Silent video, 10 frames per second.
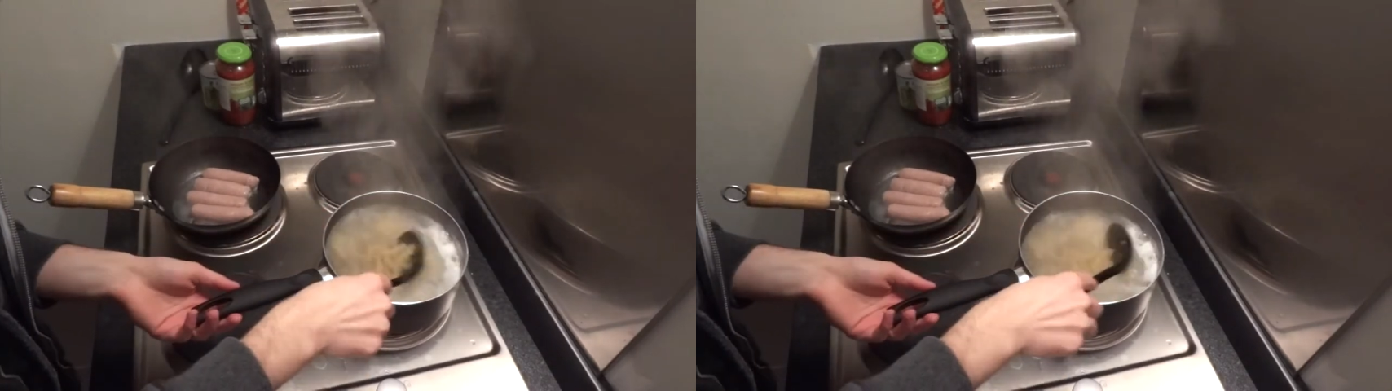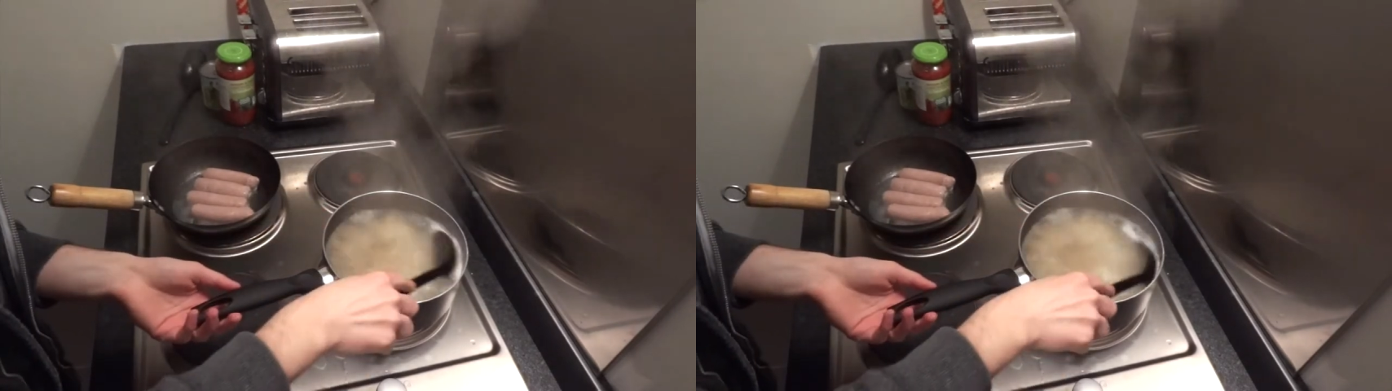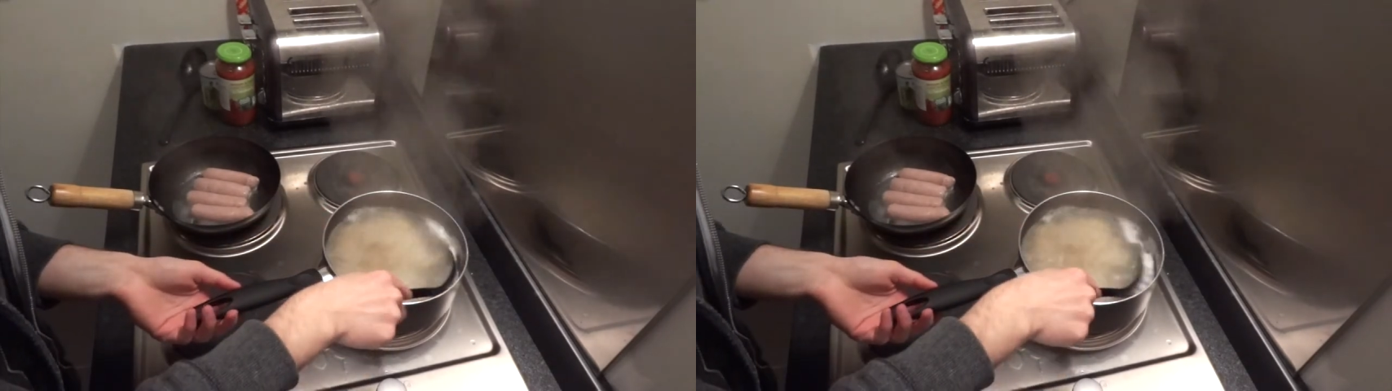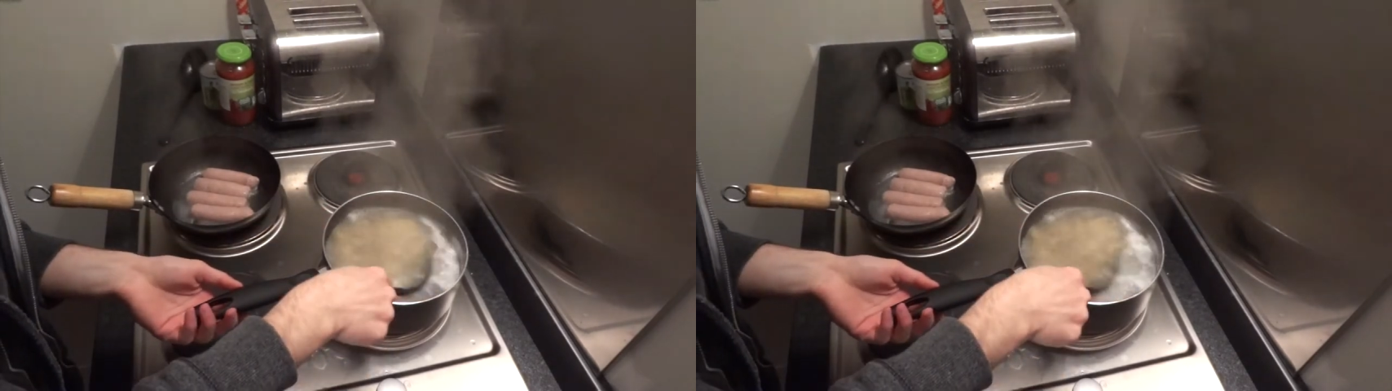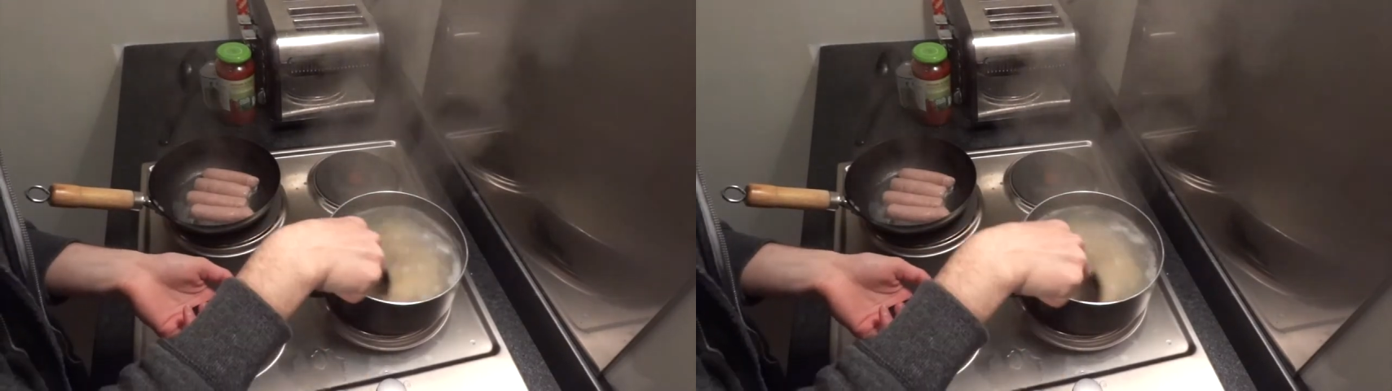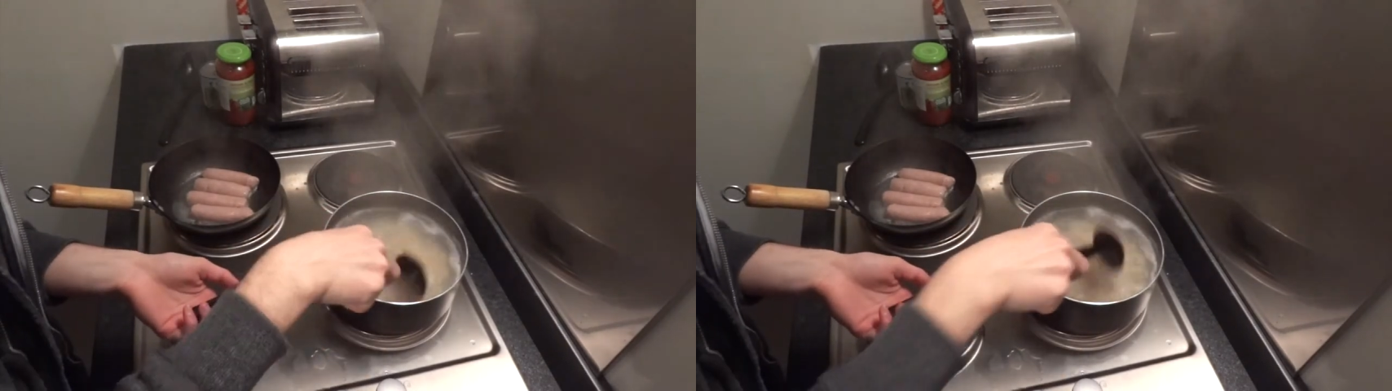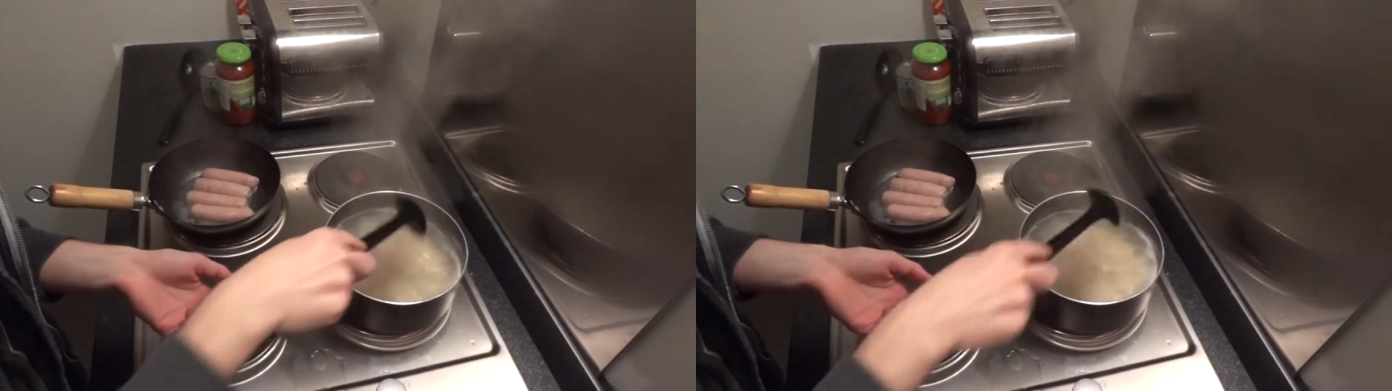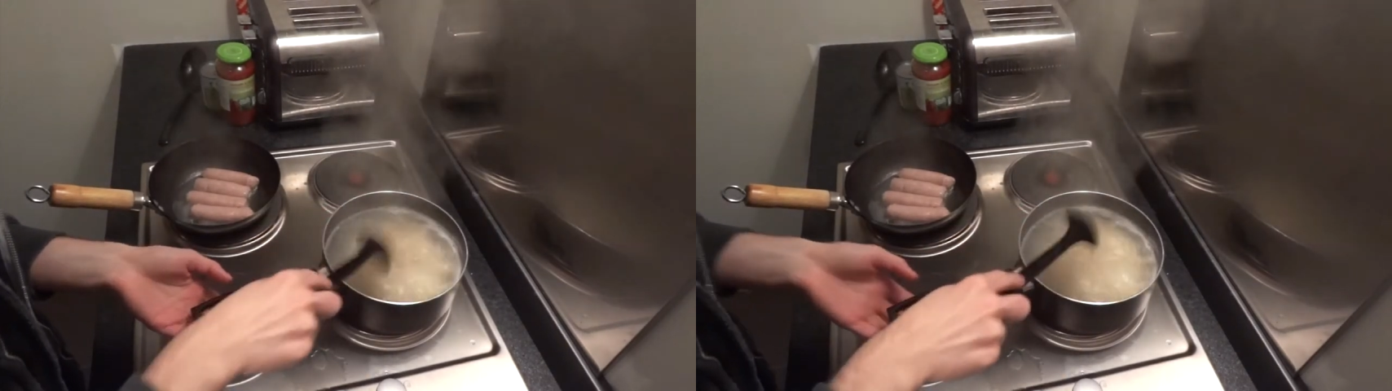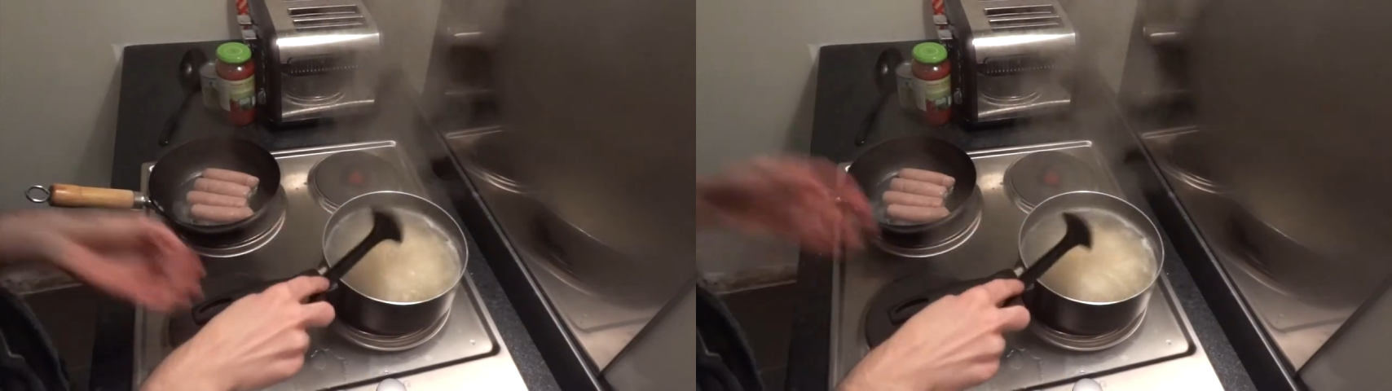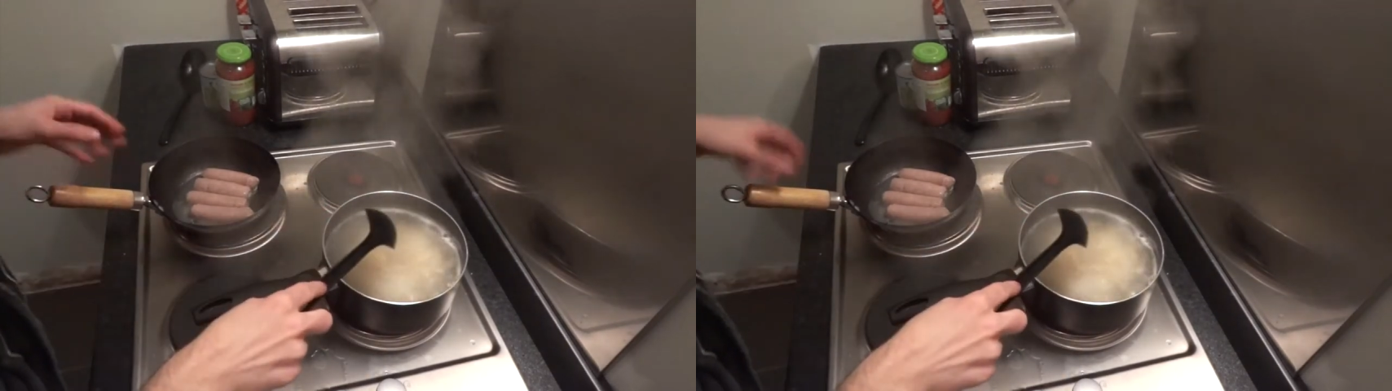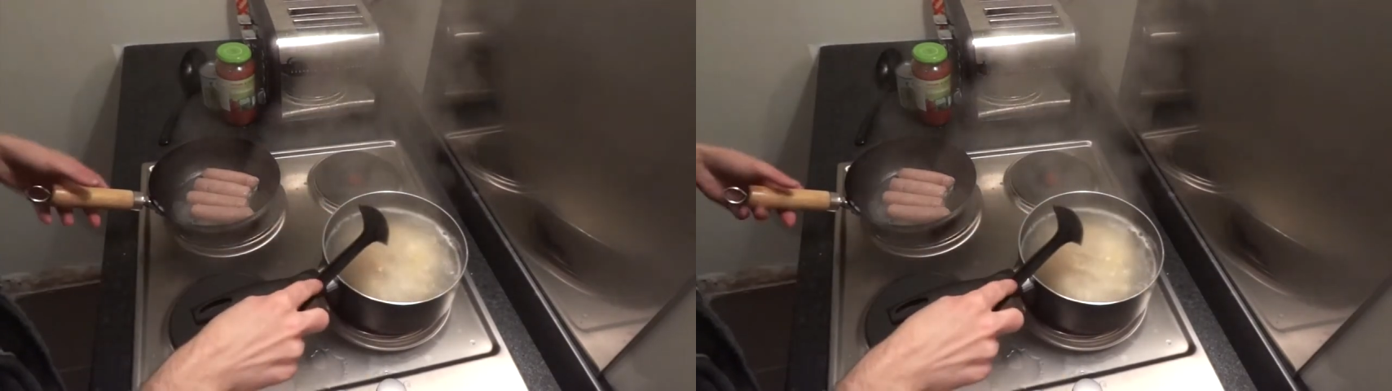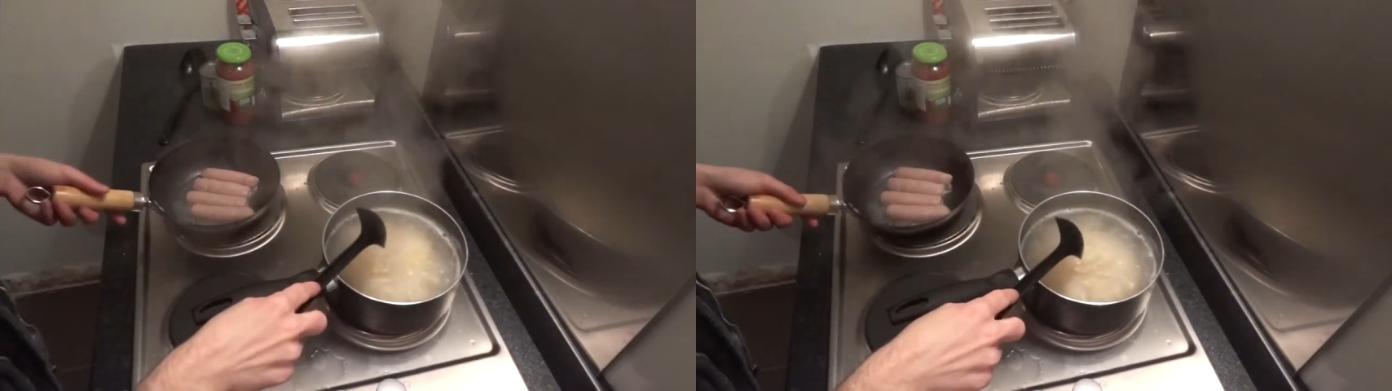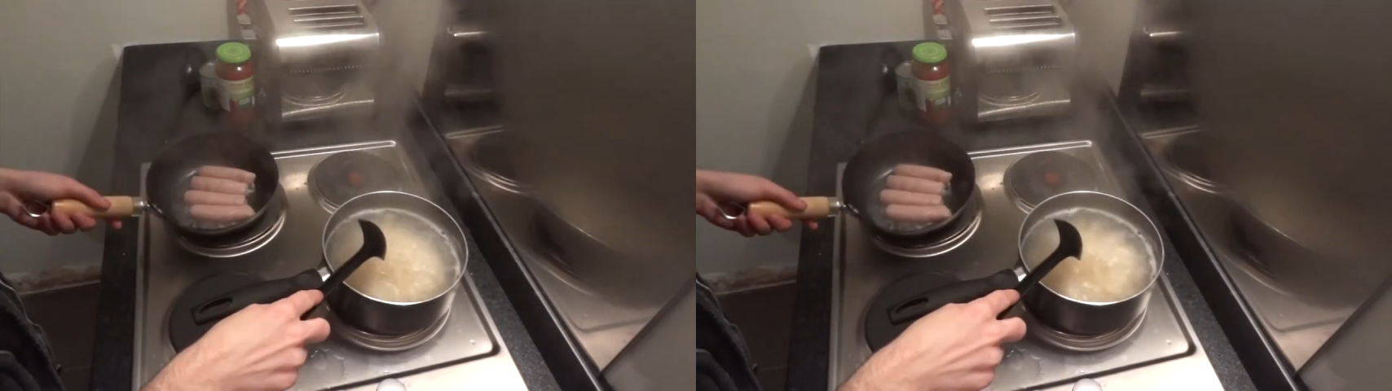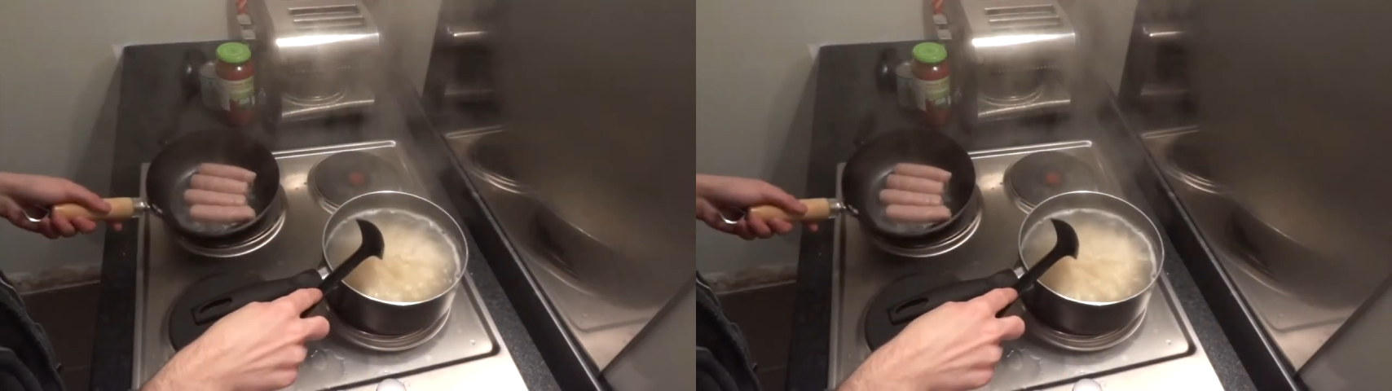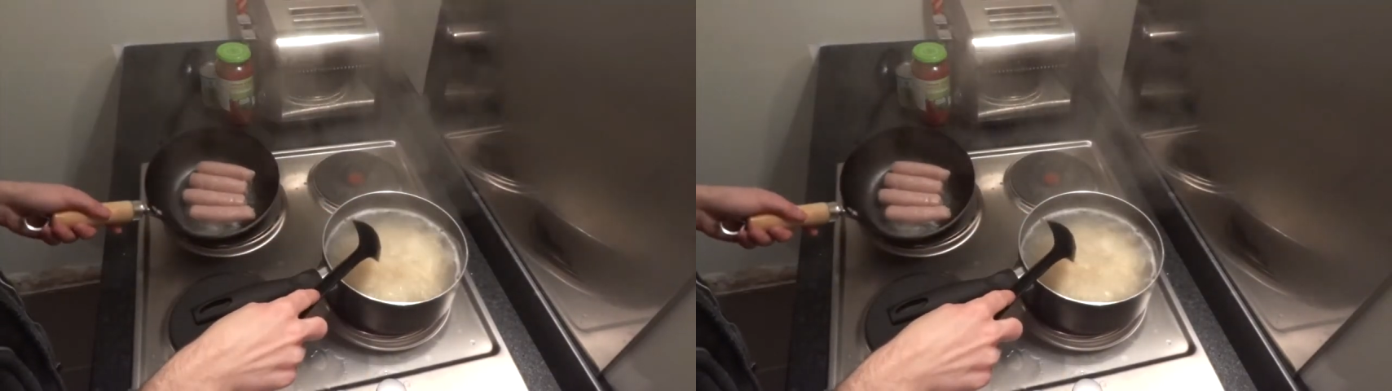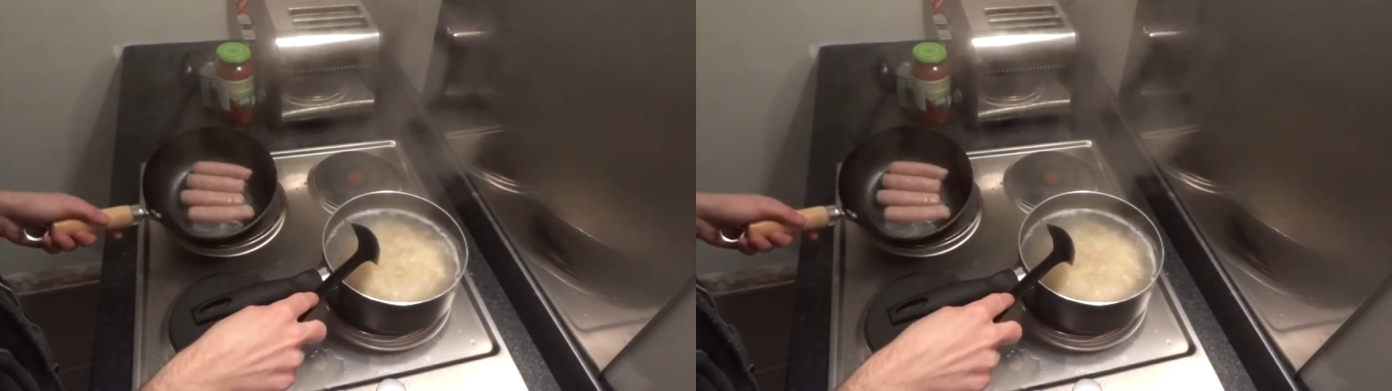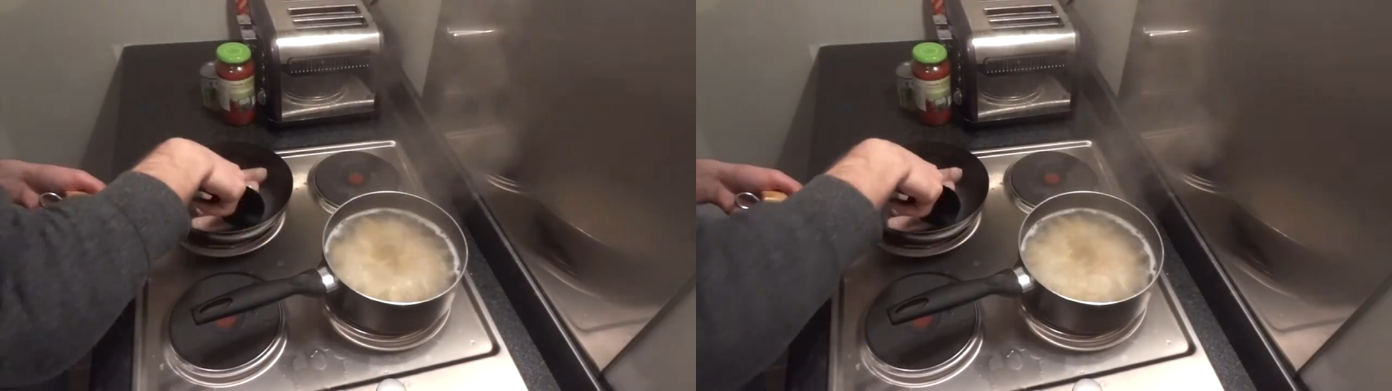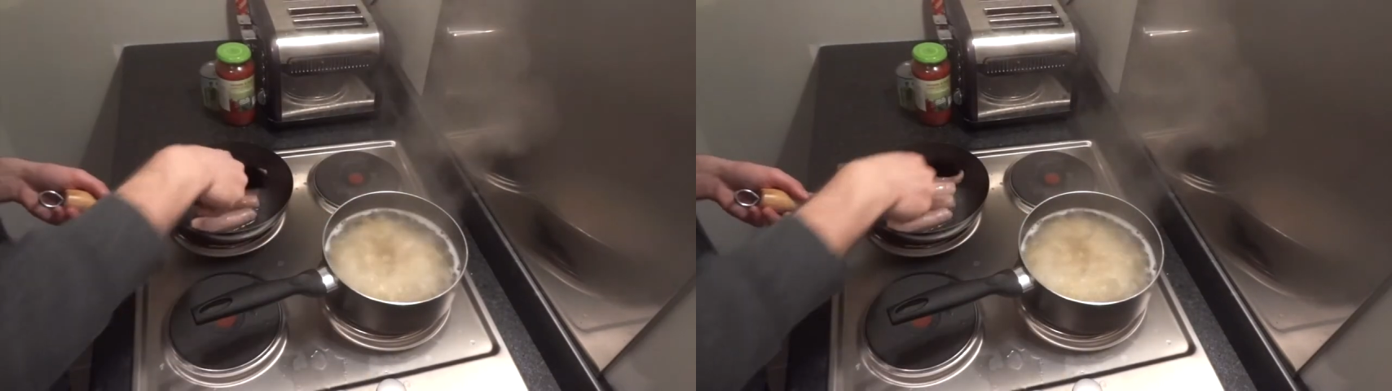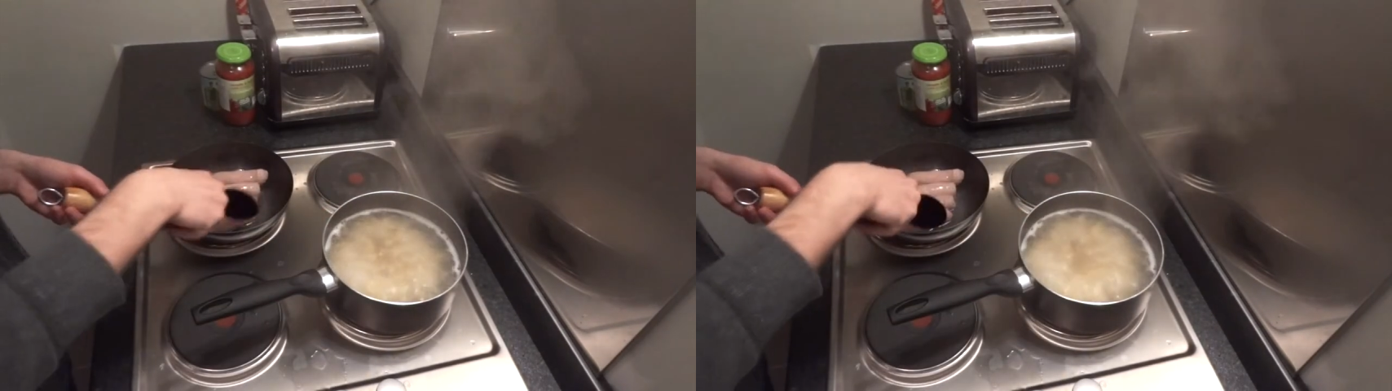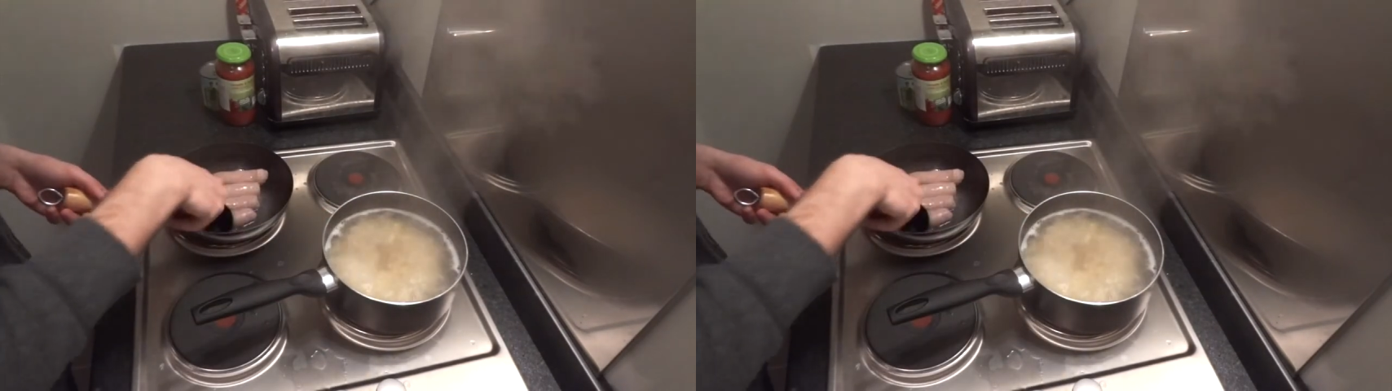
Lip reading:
[unreadable: no face in view]